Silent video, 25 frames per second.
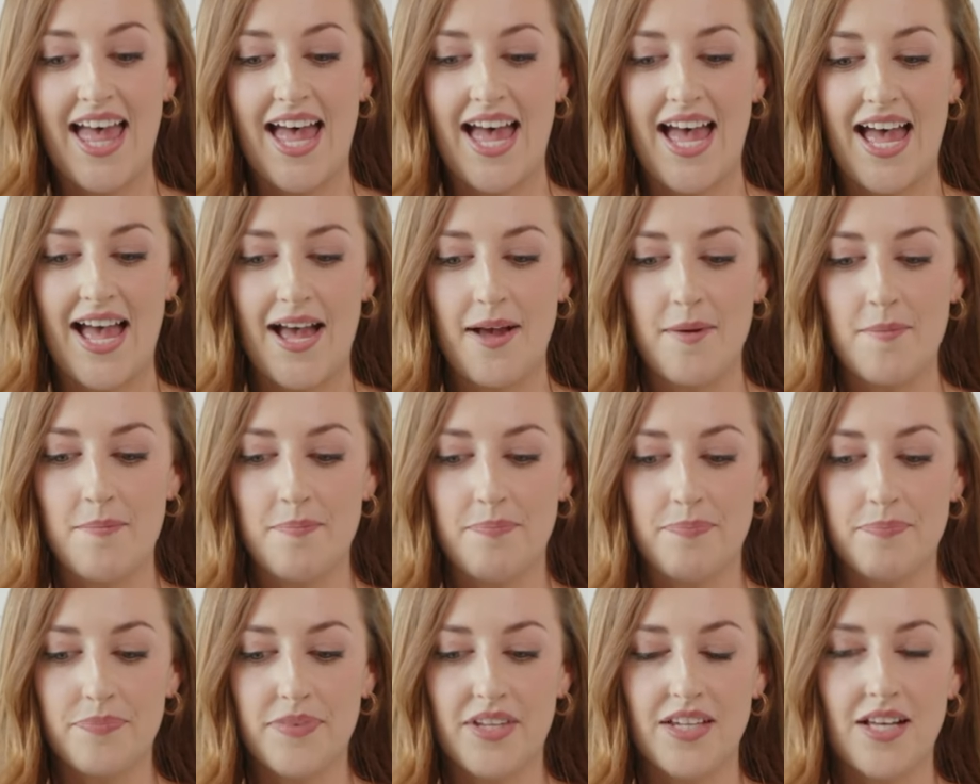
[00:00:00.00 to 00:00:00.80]

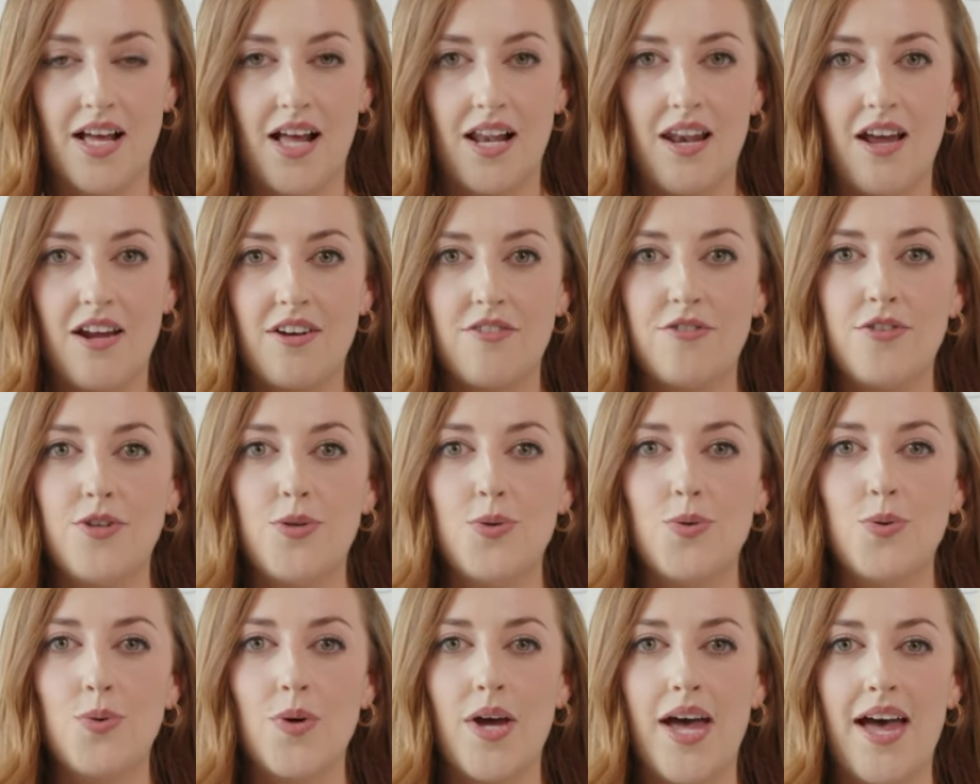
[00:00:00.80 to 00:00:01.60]
A lot of
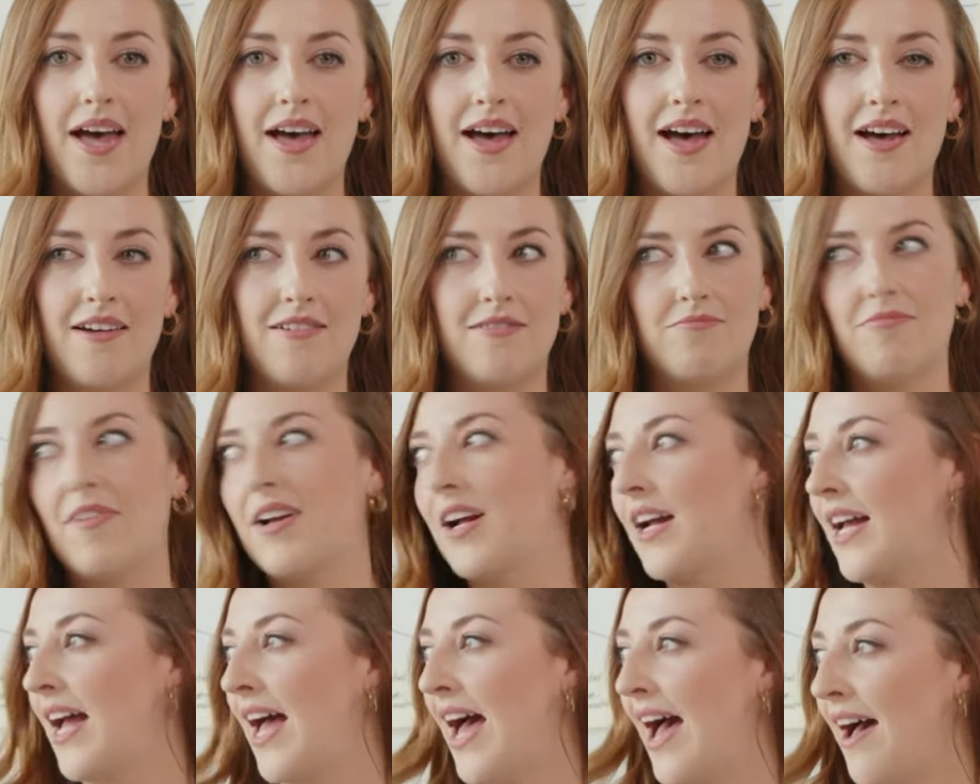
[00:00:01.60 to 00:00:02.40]
you
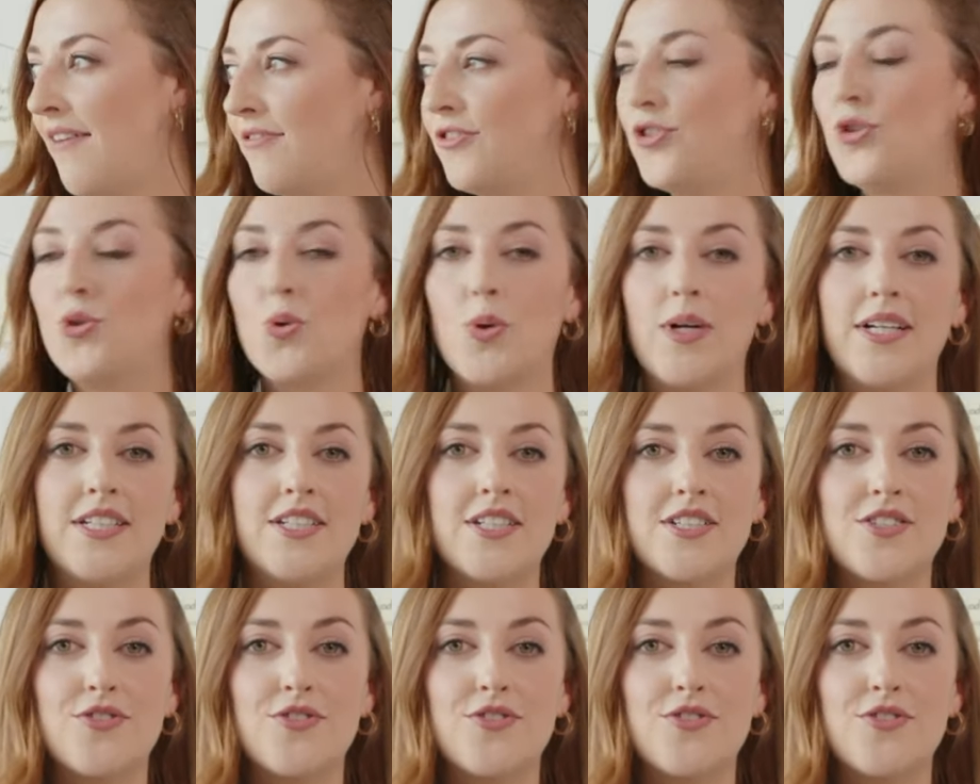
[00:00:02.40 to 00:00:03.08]
have joined us